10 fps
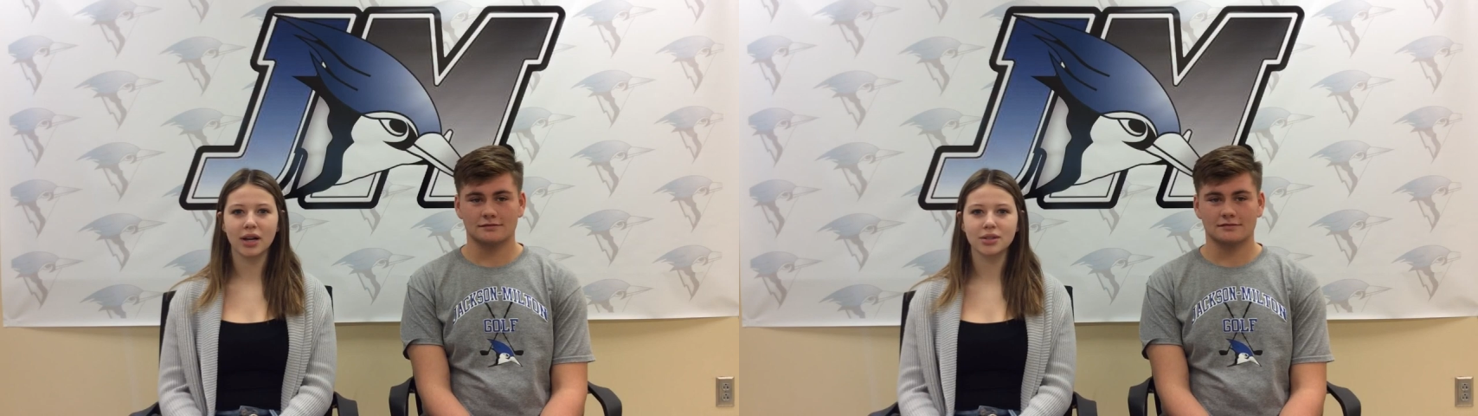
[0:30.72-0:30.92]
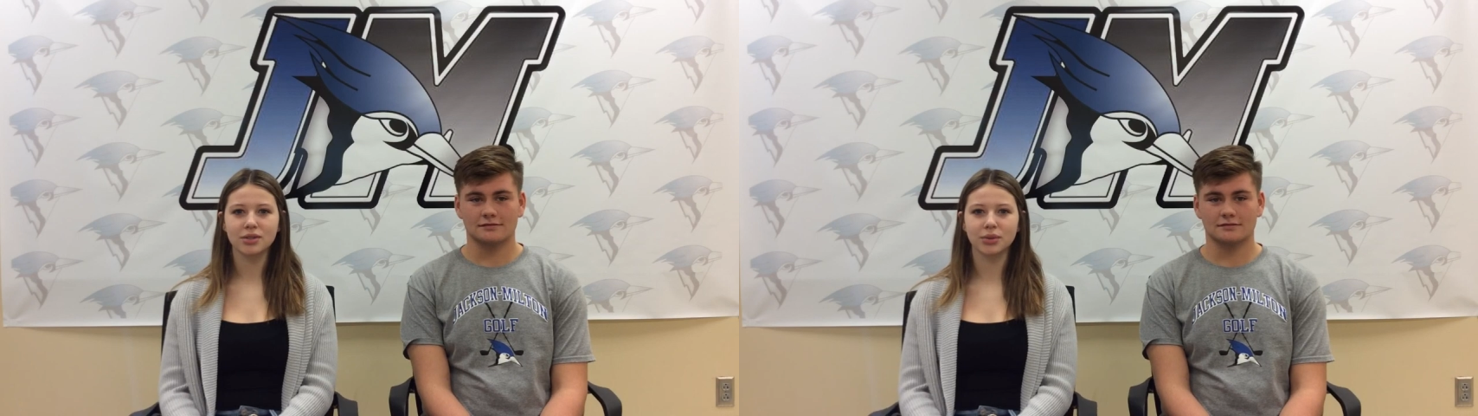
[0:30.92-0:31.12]

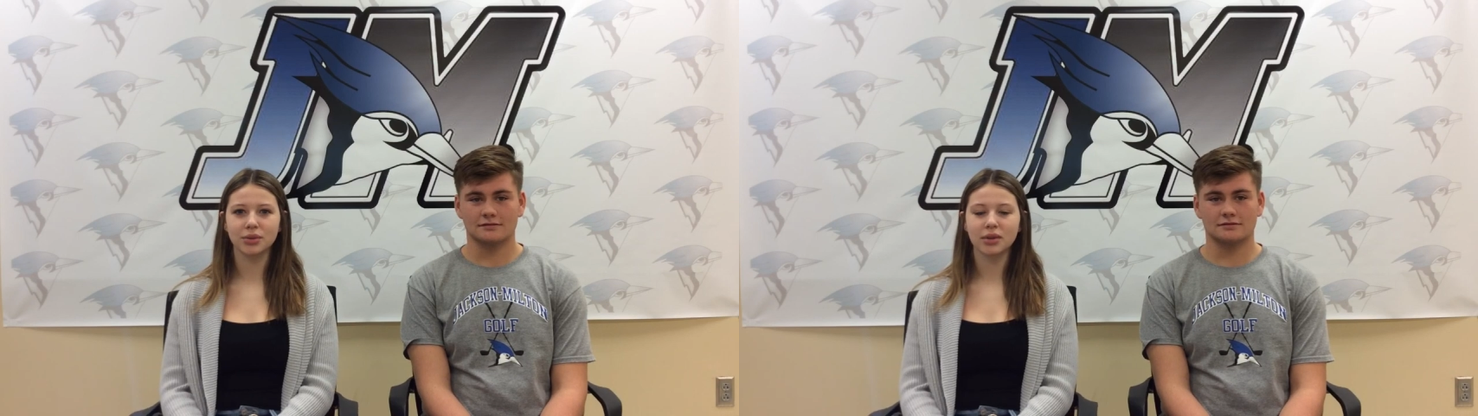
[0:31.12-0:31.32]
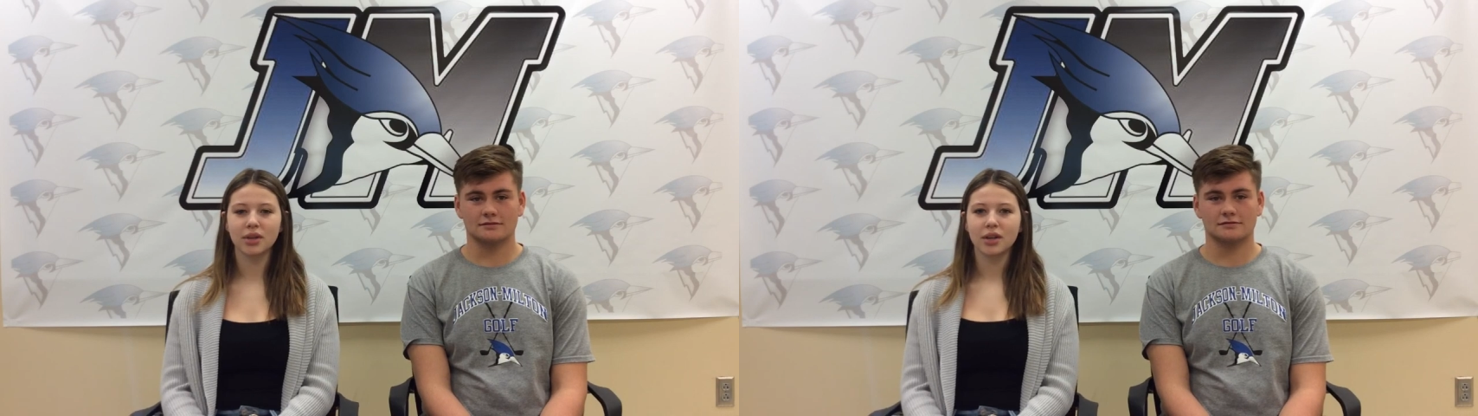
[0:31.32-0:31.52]
Speaker 1: high
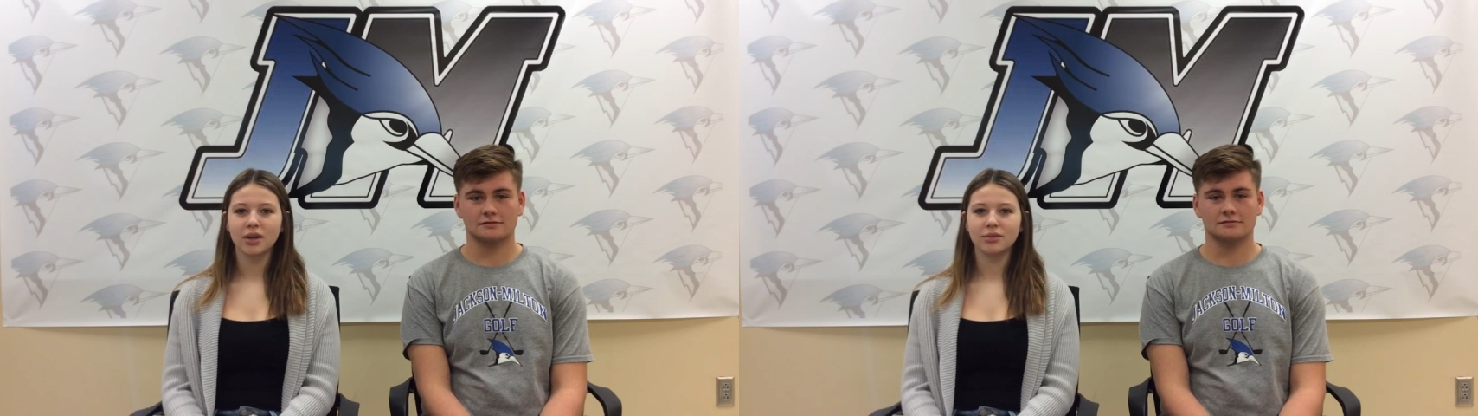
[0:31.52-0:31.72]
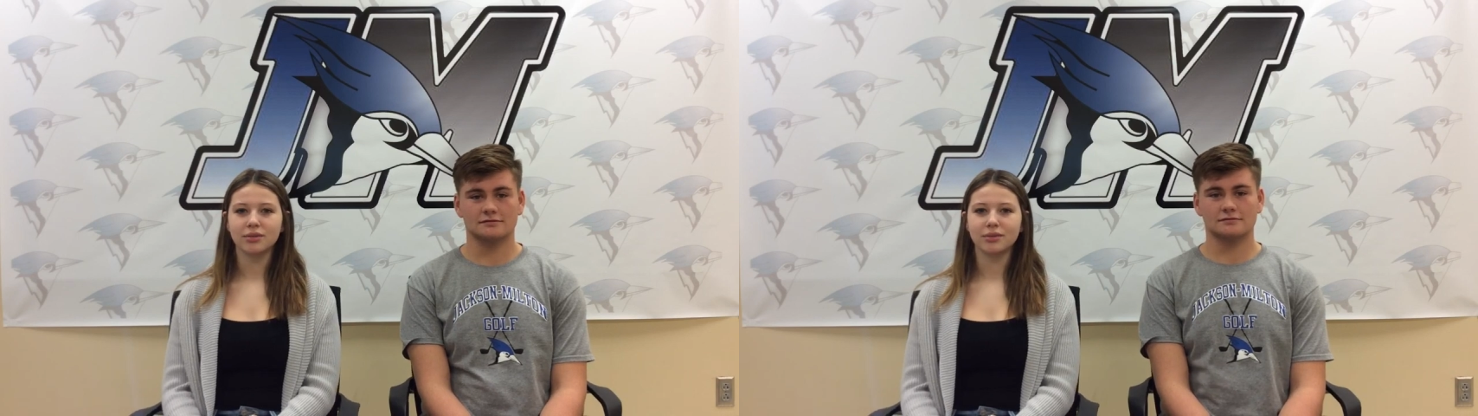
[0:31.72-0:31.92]
school,
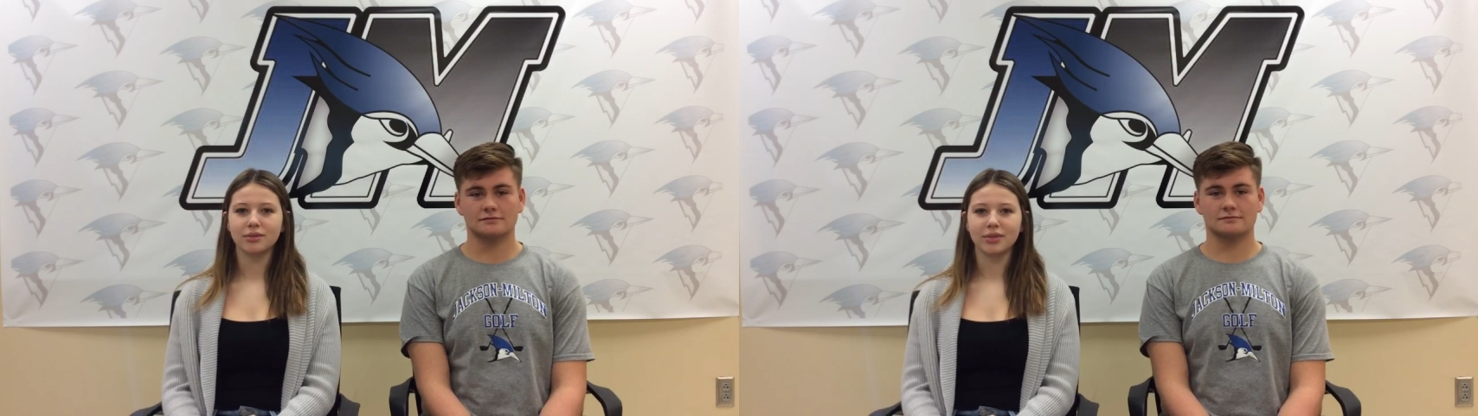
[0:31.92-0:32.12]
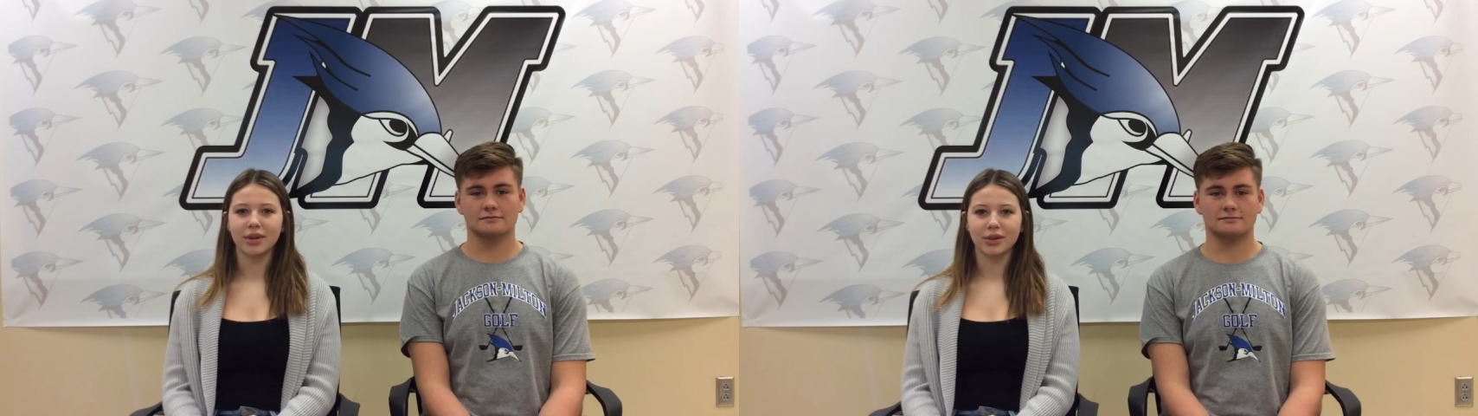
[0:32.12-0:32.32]

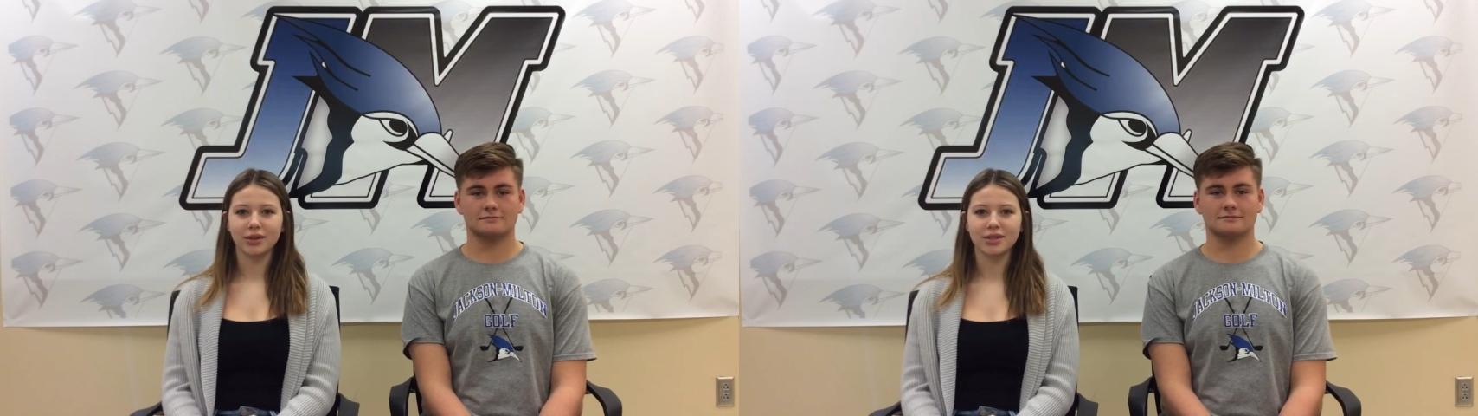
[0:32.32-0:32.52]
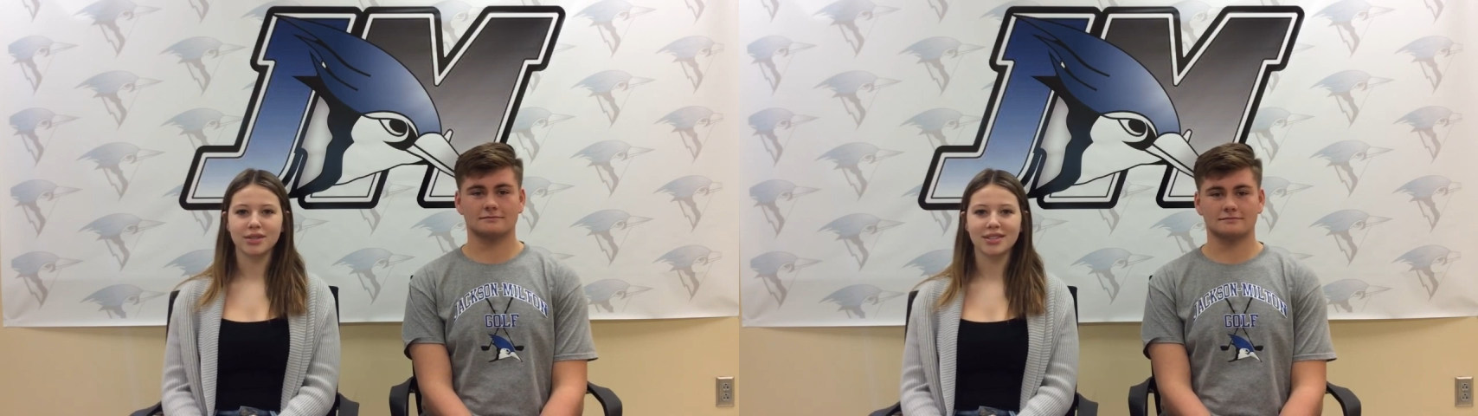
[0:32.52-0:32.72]

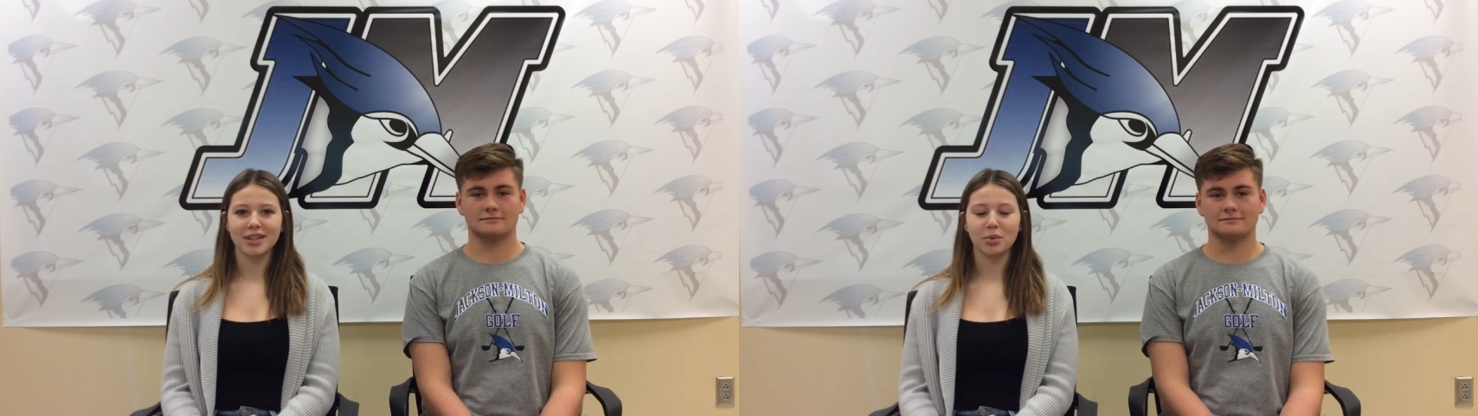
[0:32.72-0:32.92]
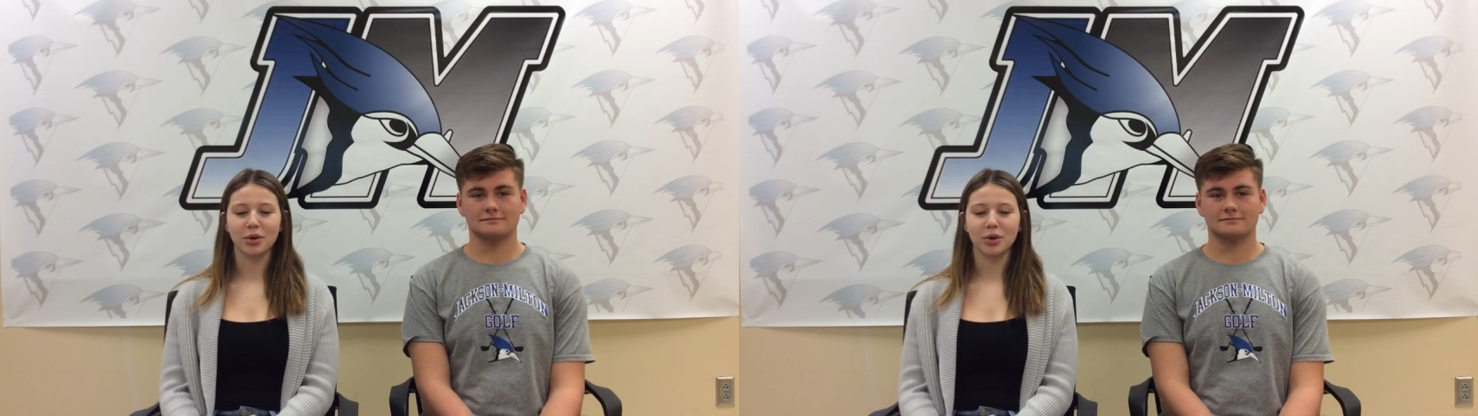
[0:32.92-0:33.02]
Veterans Day